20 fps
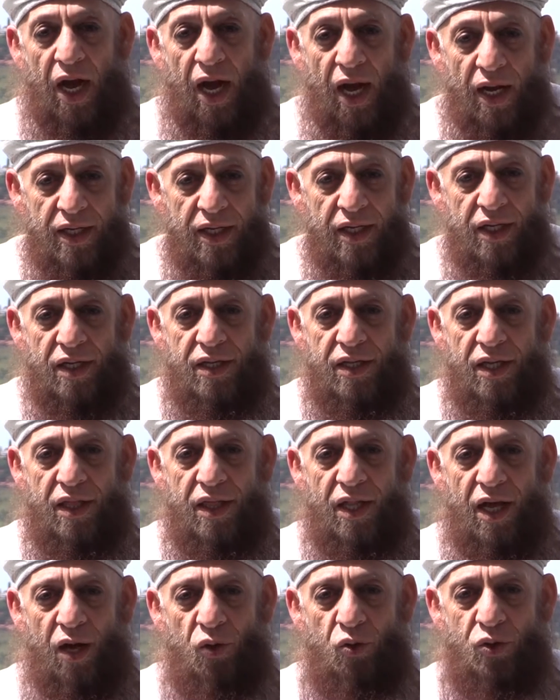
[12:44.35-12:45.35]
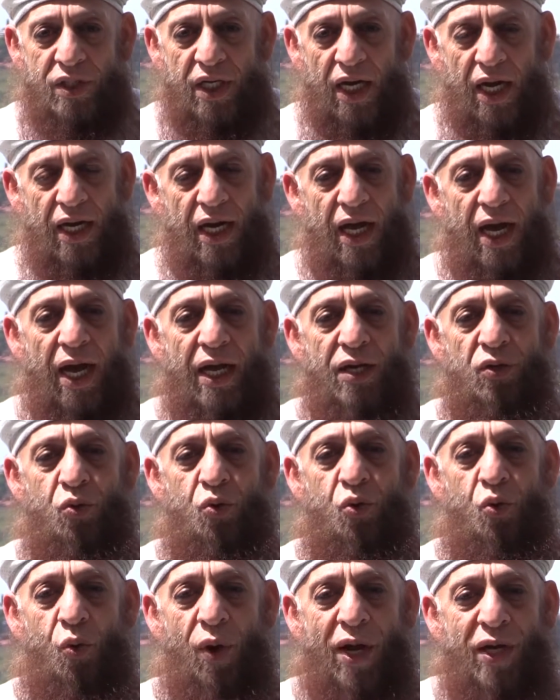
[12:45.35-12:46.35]
Ali radiallahu ta'ala
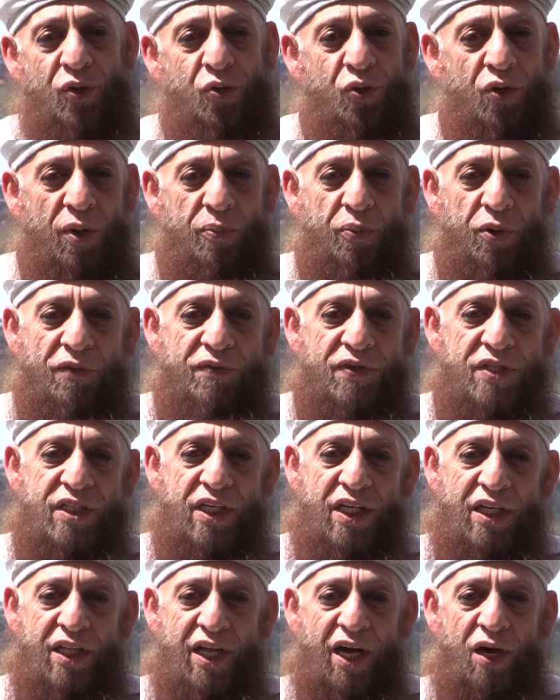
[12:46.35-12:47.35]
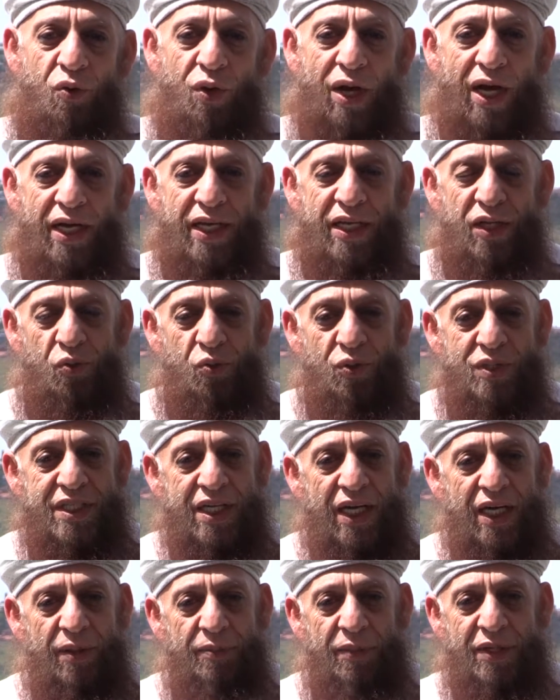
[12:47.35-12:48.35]
anhu went to the Prophet sallallahu alayhi
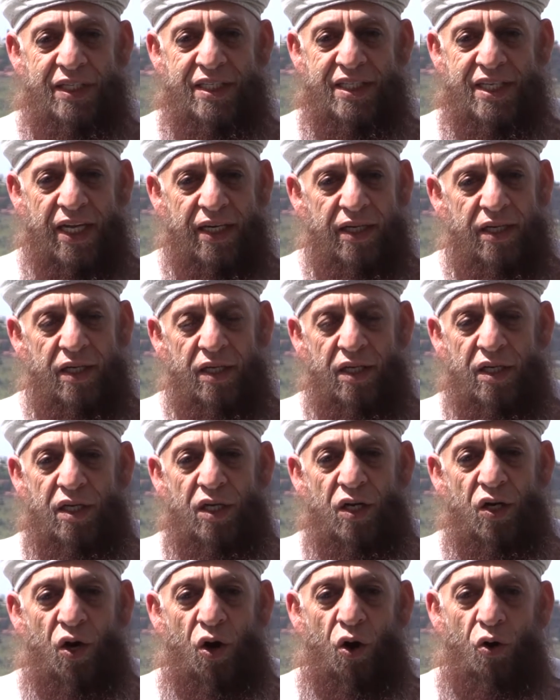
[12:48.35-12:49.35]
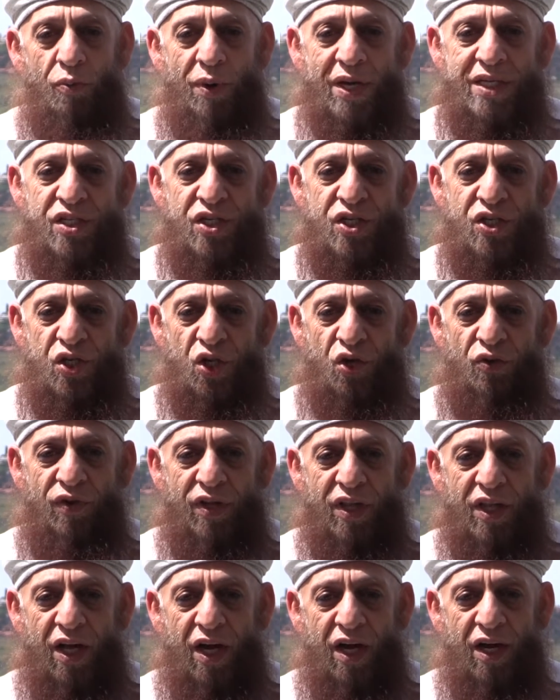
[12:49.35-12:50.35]
wasallam and he said, "O Messenger of
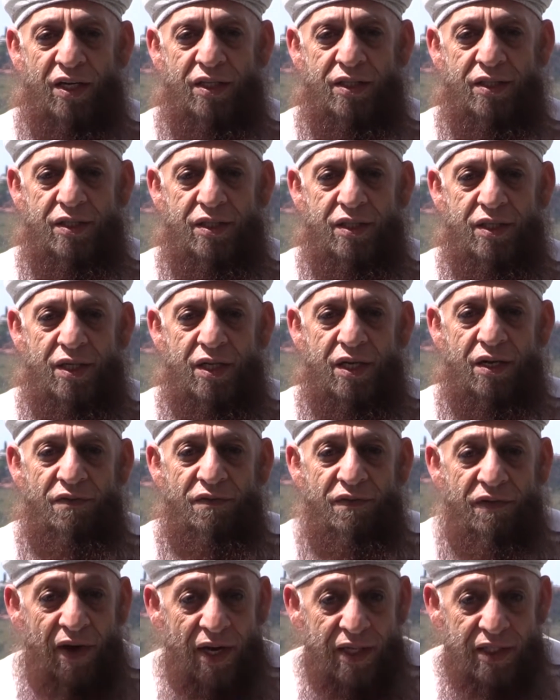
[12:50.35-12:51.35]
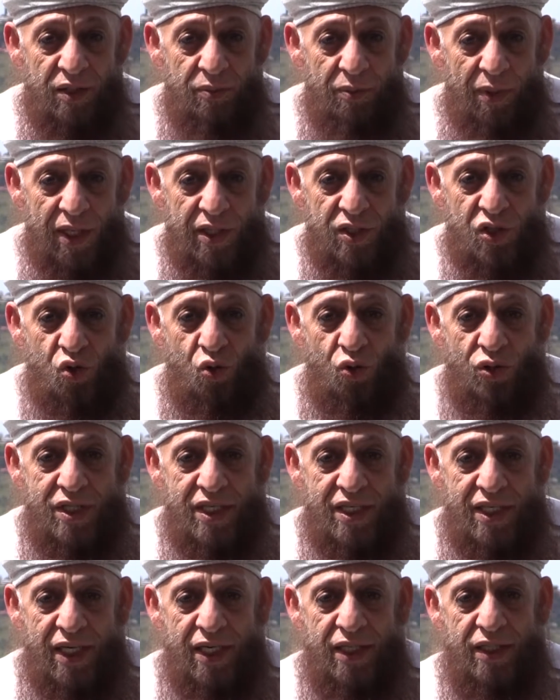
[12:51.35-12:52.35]
Allah, Fatima is
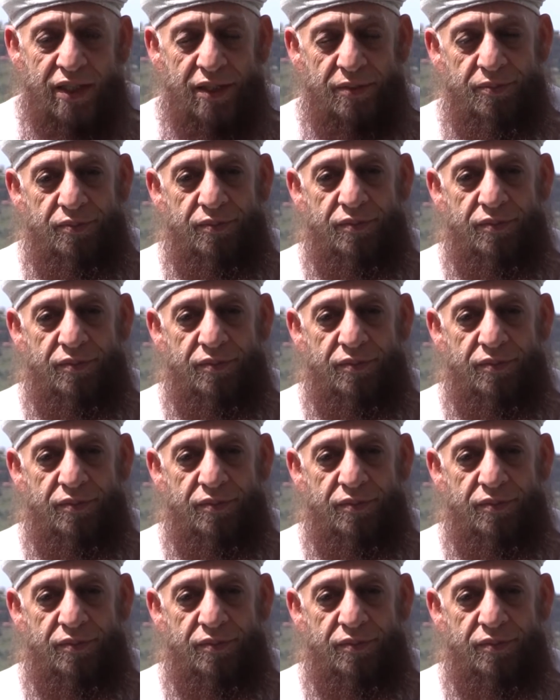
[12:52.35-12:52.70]
concerned